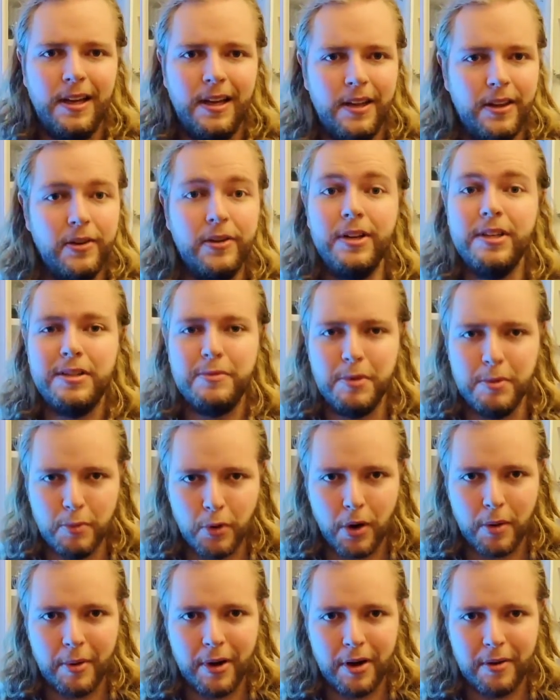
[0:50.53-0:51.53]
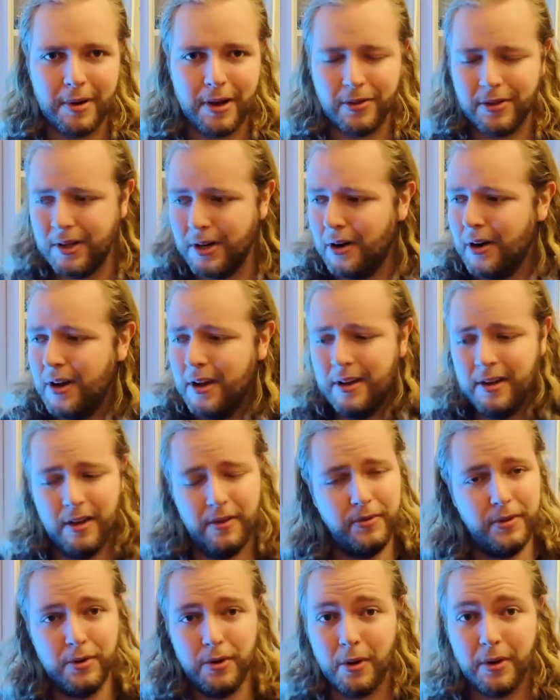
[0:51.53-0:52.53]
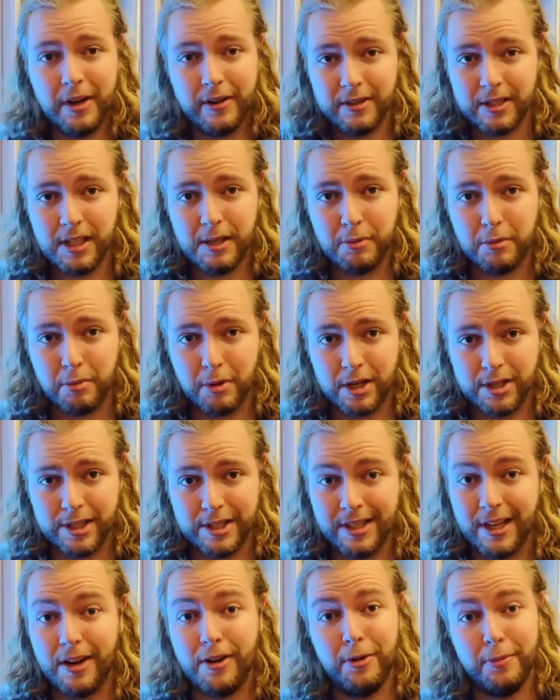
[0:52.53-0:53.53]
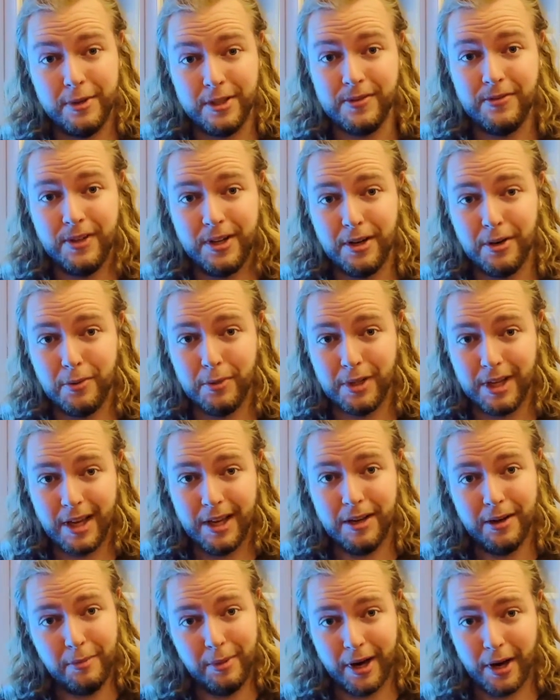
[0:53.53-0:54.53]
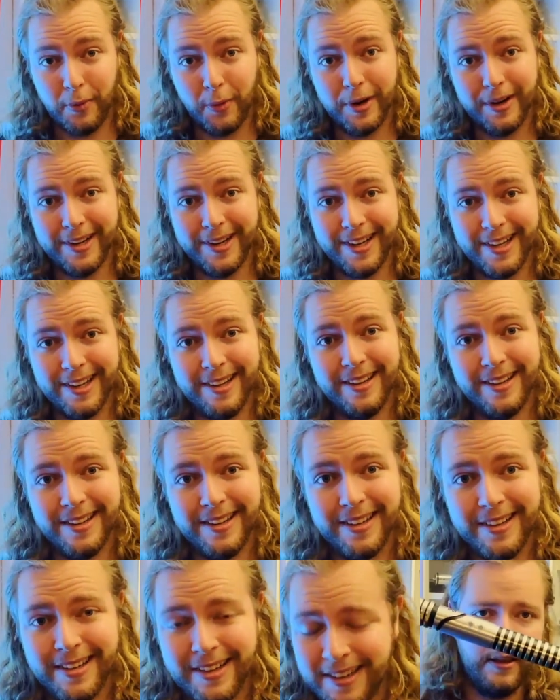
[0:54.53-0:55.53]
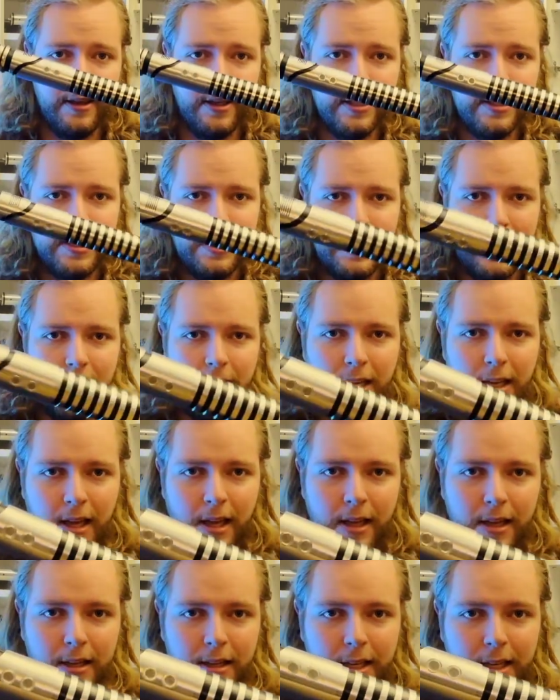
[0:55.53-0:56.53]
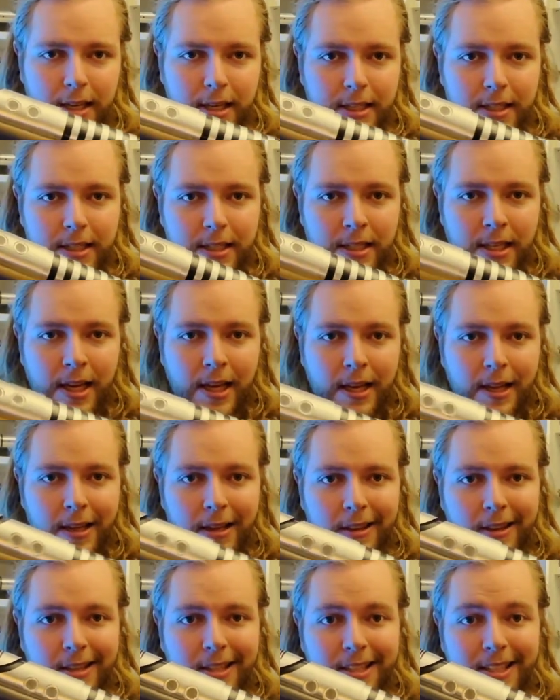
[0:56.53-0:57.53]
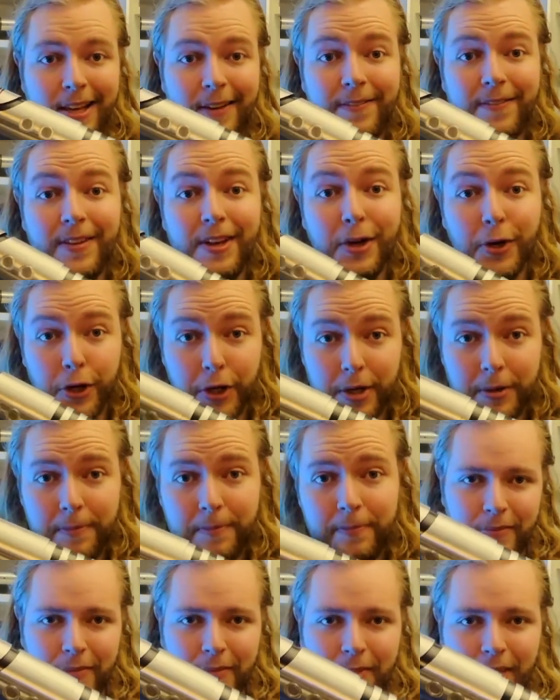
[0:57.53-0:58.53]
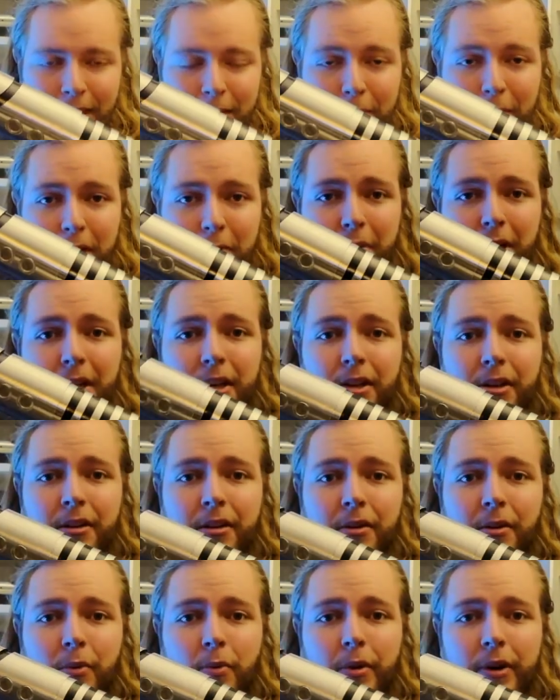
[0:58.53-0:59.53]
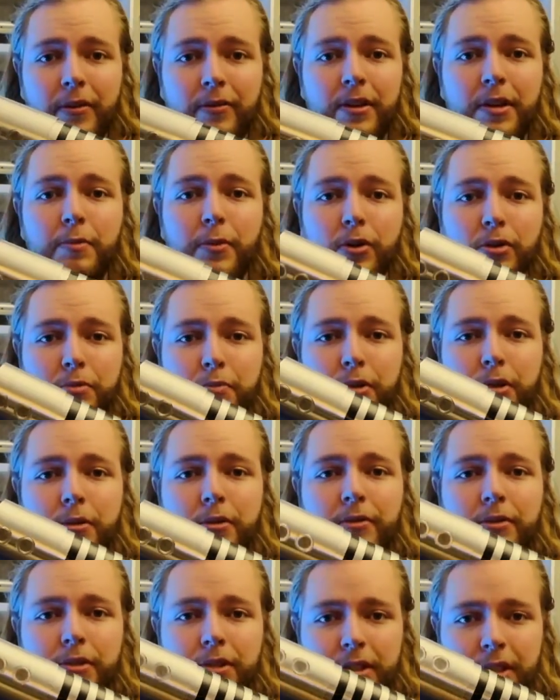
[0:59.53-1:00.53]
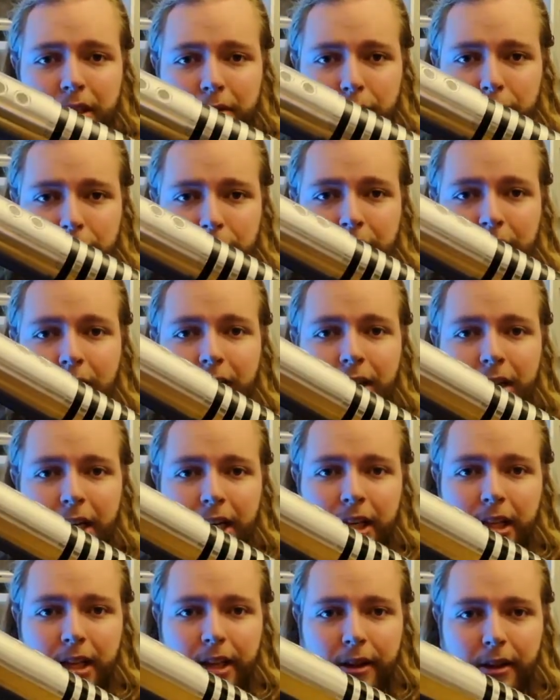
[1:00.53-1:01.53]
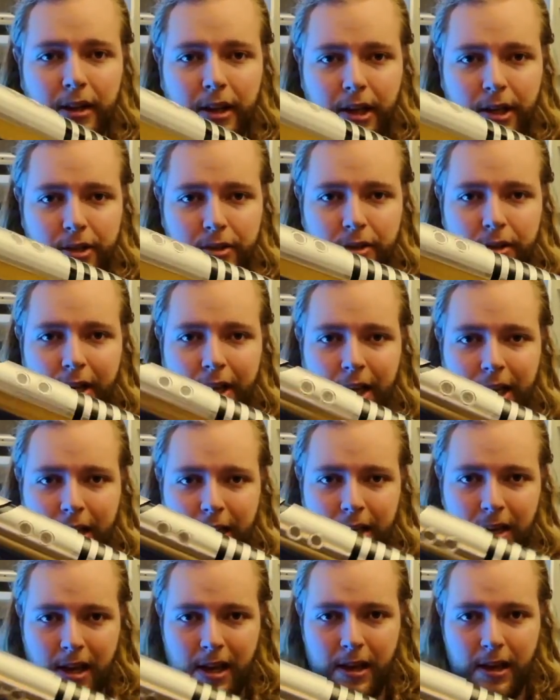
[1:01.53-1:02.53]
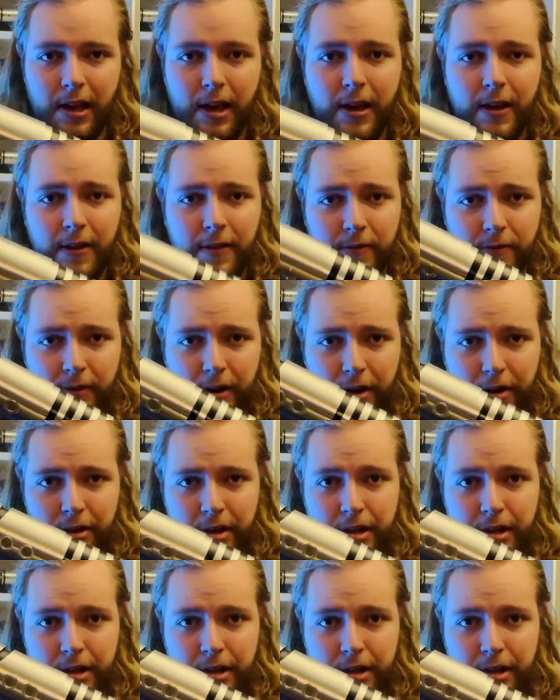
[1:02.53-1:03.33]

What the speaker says: there needs to be more about them out there. If you don't have a Saberproject, I hope this video will get you to buy one. This is the Zephyr. In my opinion, one of the most beautiful sabers in the collection and a very